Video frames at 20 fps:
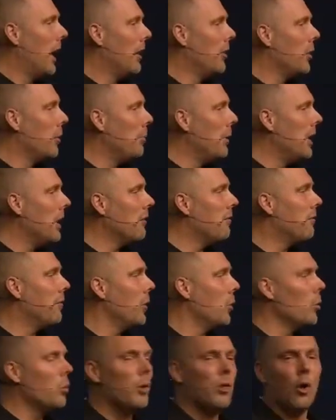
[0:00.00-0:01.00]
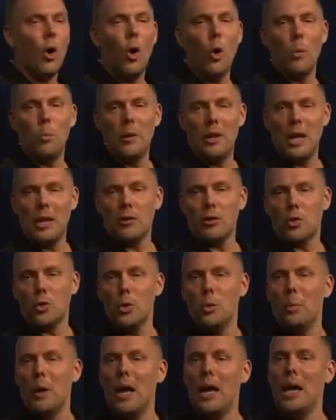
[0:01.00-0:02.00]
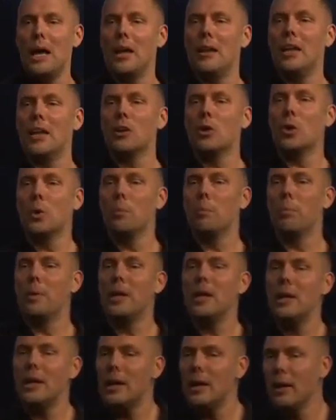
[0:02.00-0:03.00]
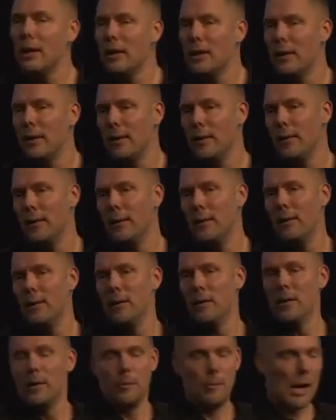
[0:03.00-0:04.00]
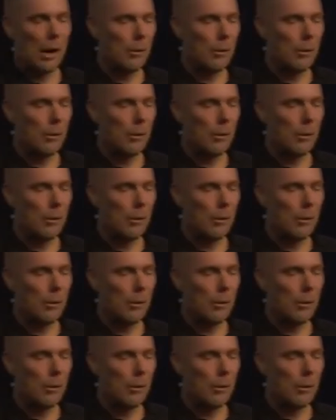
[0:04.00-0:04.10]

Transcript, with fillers: and they're being filled with hope. And that's group A. And then group B, the